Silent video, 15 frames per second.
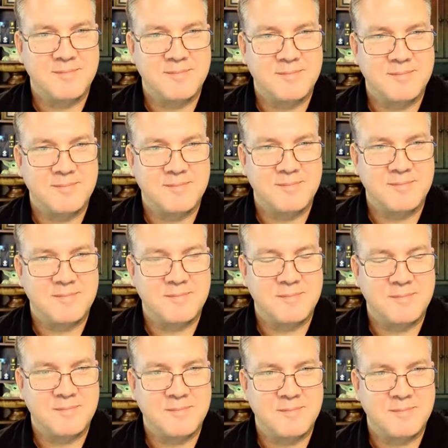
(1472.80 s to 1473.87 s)

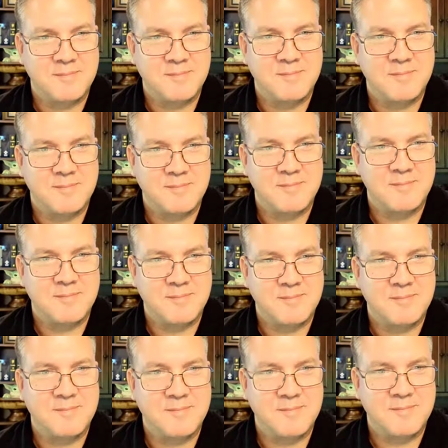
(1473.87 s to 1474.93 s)

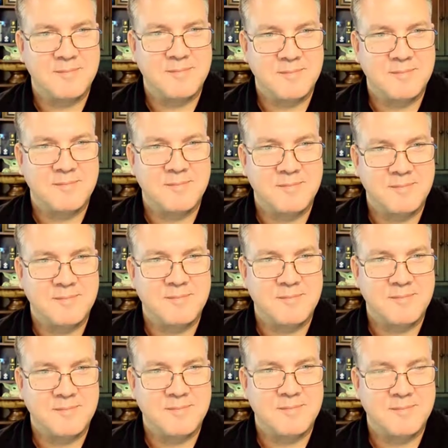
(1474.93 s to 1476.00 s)

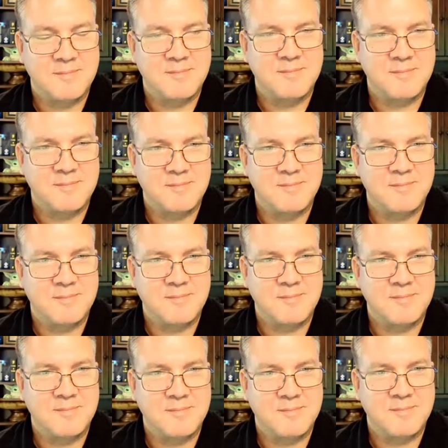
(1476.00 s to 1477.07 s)

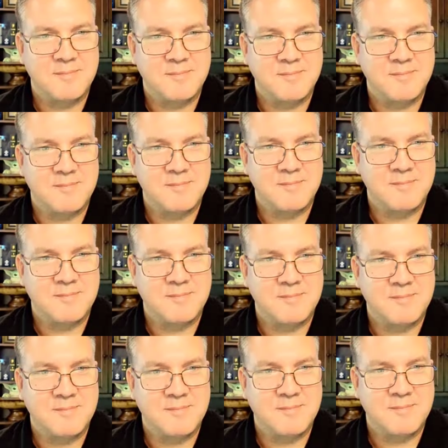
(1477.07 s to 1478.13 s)

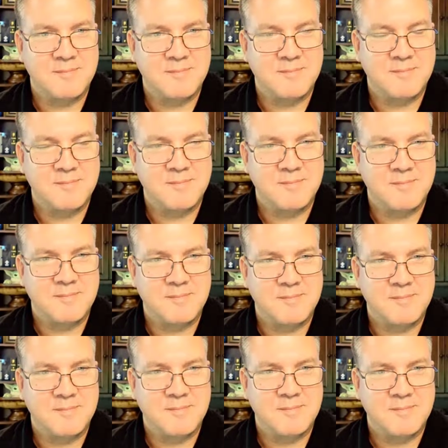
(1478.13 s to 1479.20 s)

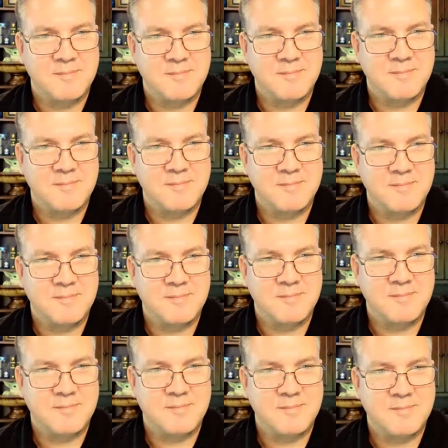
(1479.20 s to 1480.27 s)

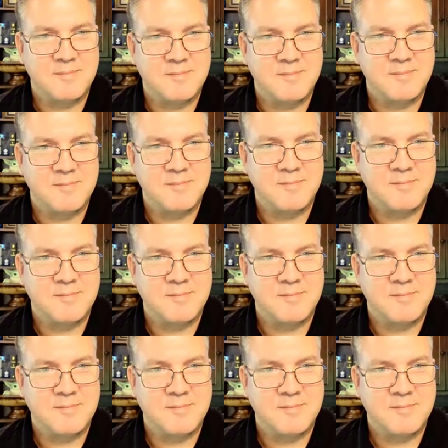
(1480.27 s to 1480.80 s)
(silent)